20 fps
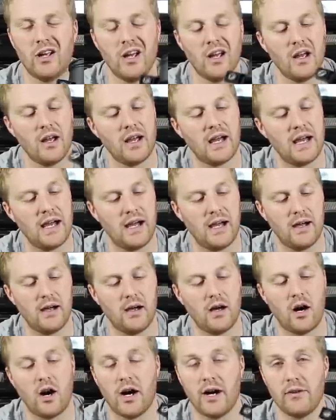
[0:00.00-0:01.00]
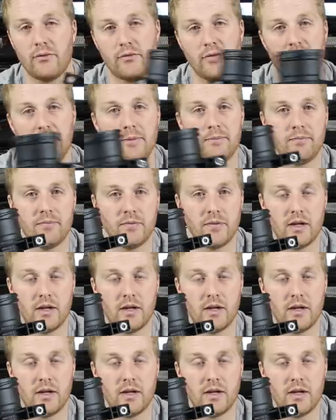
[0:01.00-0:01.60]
IV,